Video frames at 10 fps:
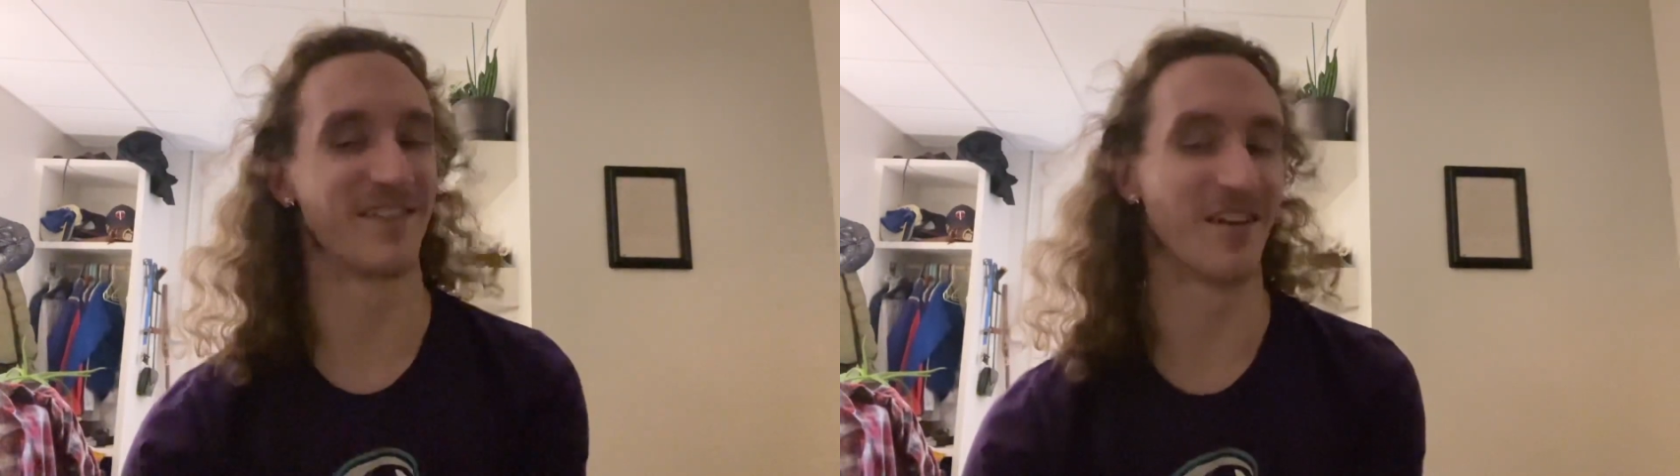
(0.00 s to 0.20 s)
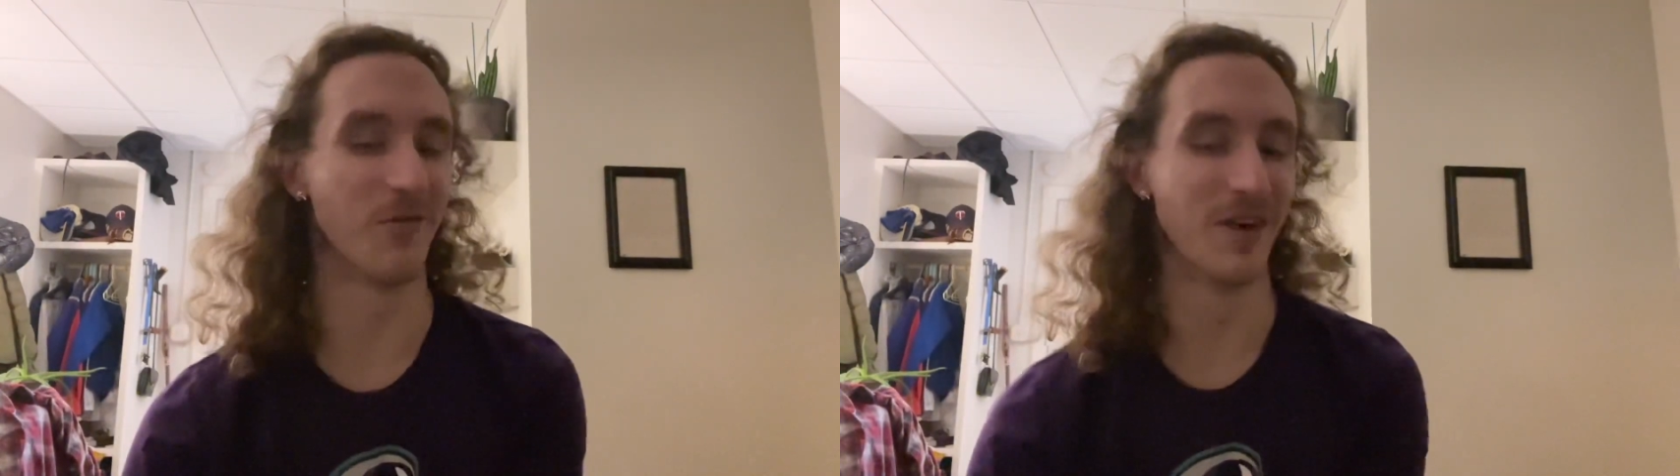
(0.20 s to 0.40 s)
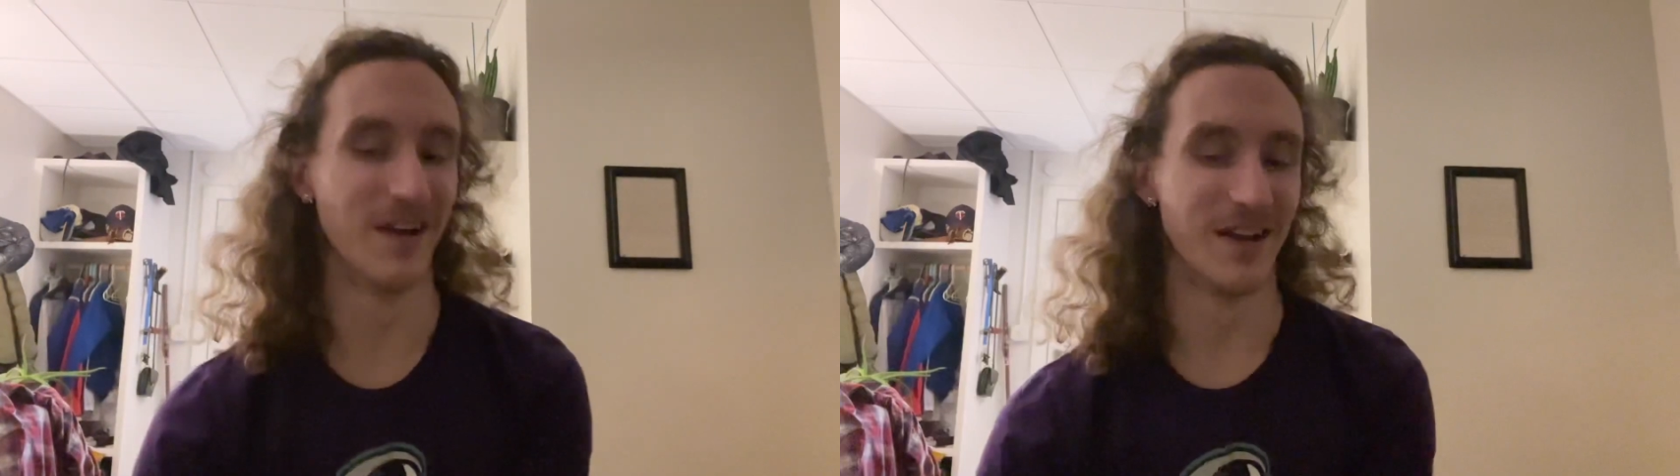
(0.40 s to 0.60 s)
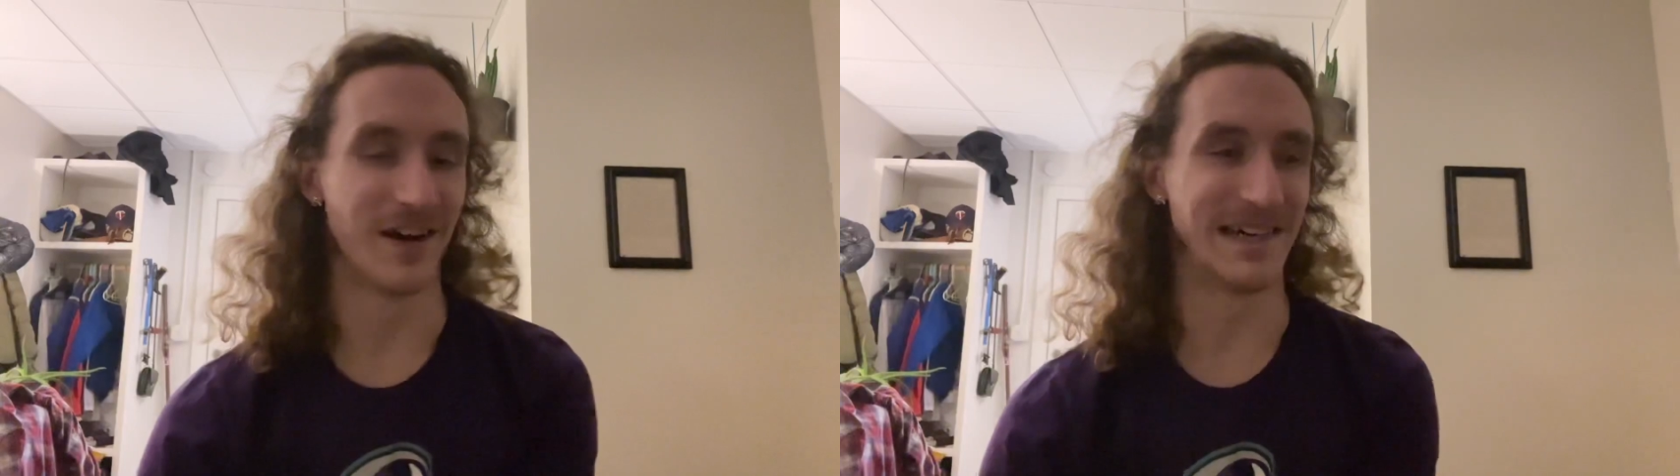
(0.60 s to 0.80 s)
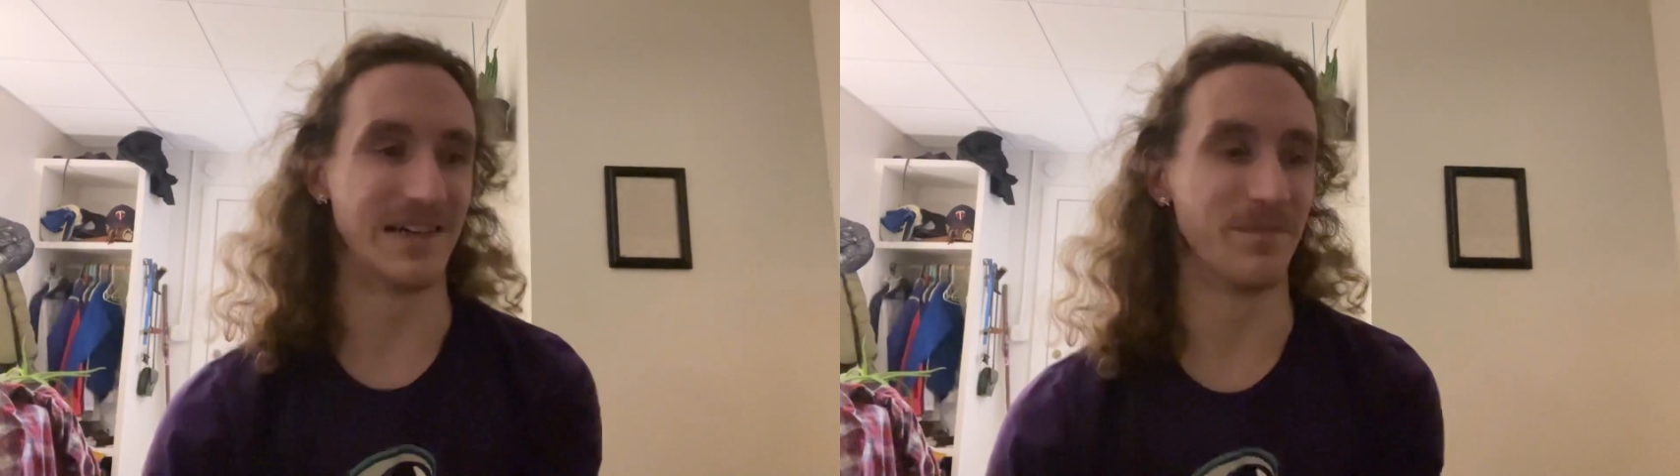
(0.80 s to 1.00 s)
So
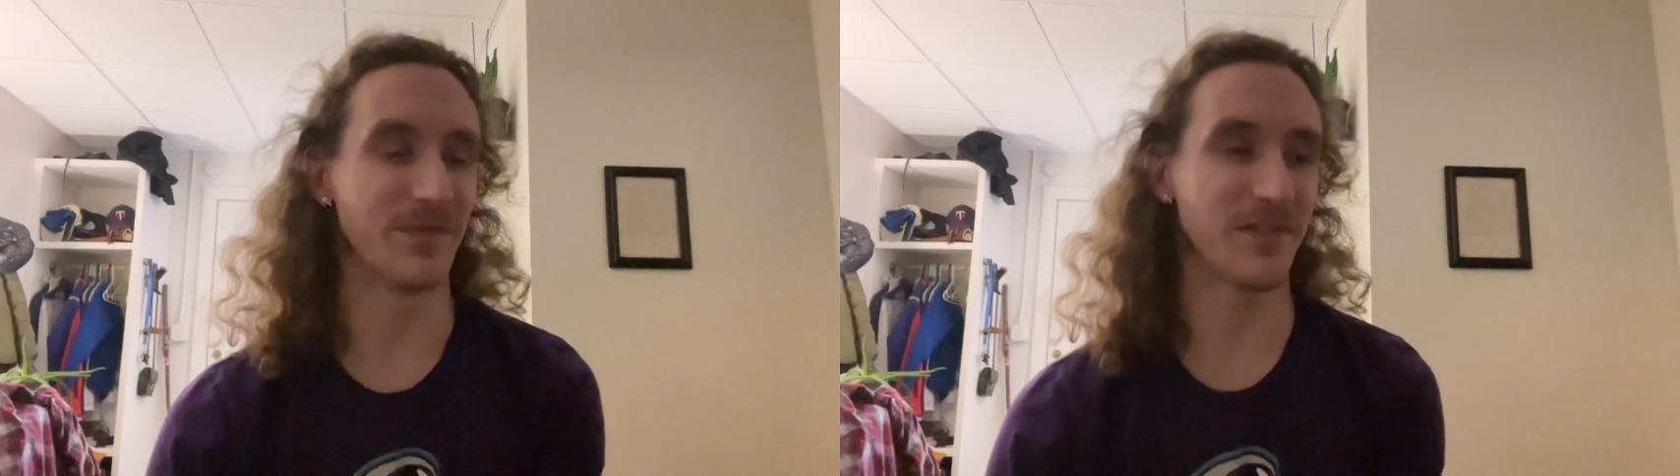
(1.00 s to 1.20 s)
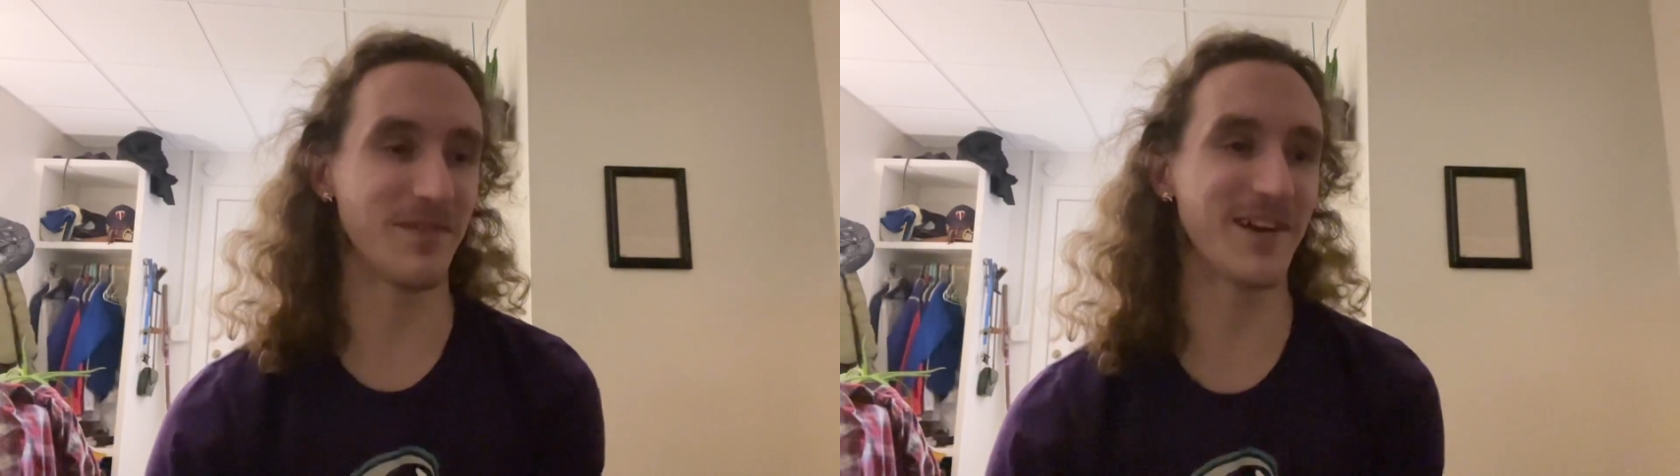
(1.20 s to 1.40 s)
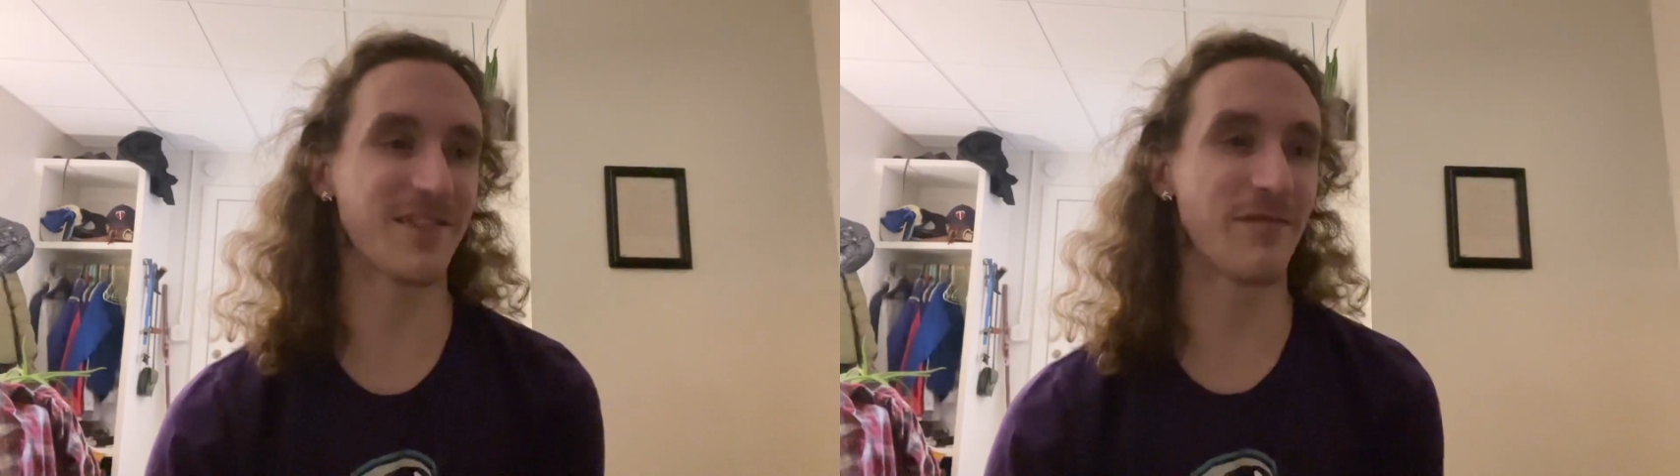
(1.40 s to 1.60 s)
lots